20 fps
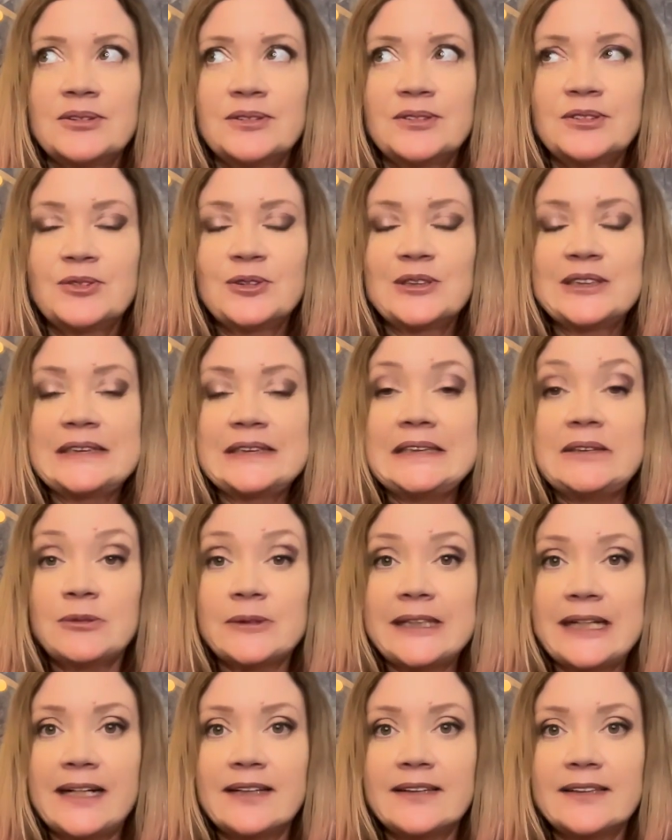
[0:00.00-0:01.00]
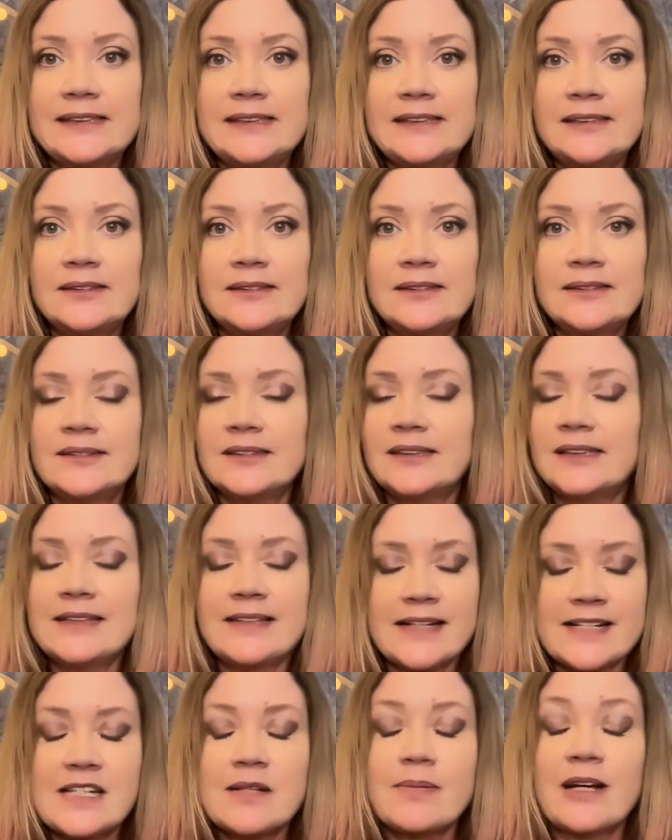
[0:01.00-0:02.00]
When in reality, it
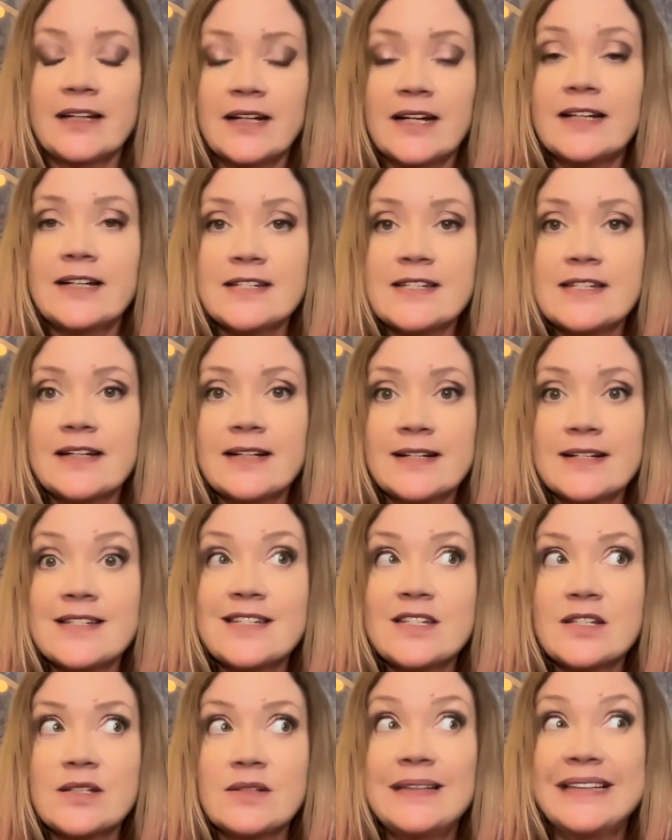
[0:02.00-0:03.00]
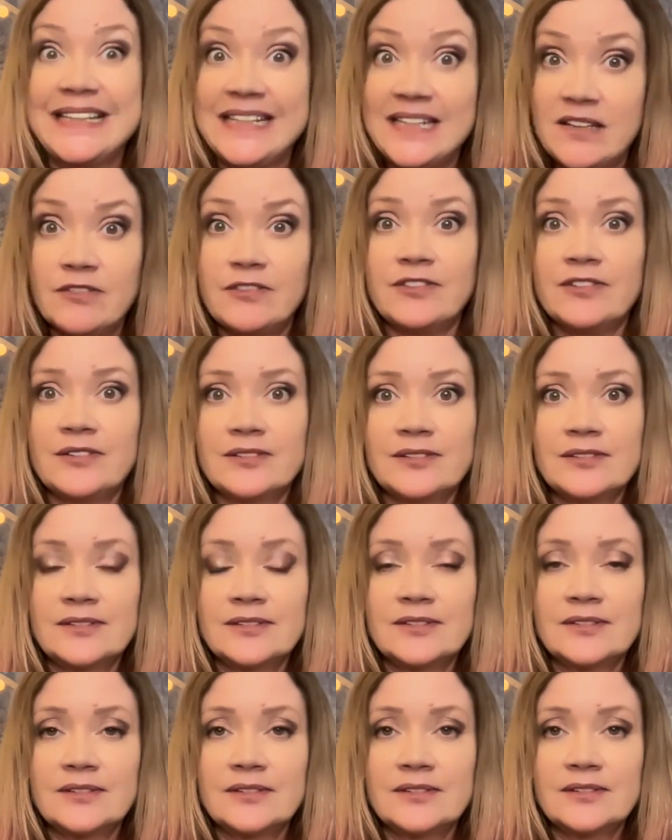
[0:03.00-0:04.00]
takes about 90 seconds to leave.
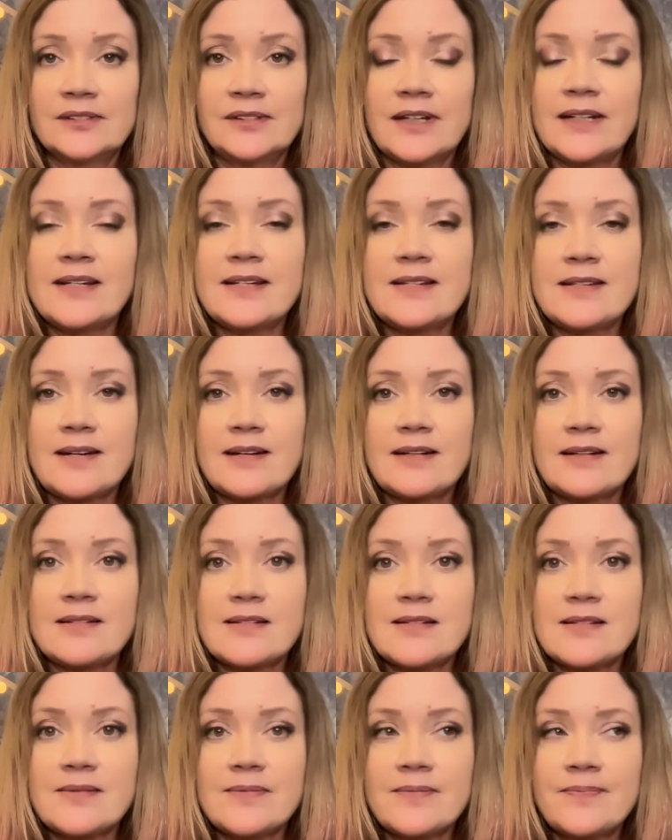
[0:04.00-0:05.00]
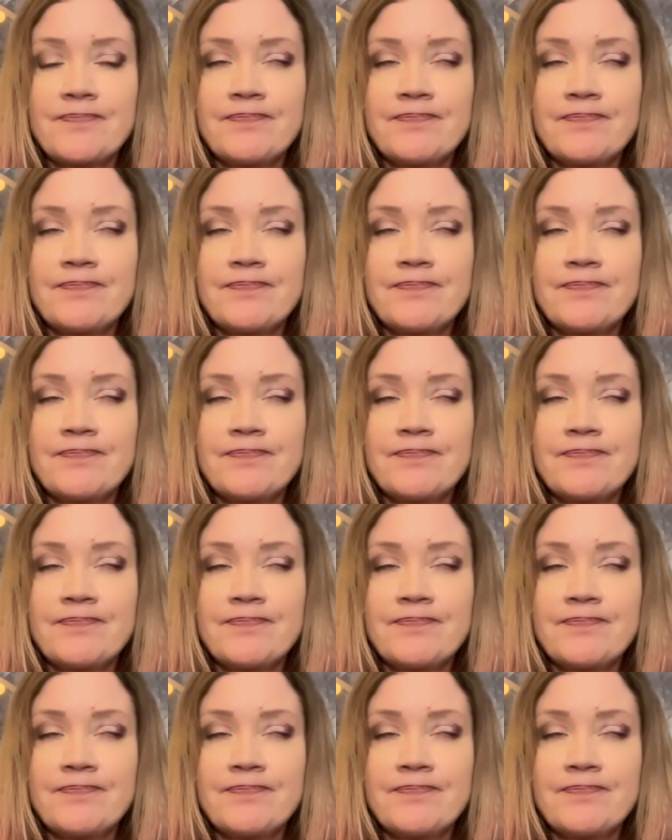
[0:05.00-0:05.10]
90 seconds.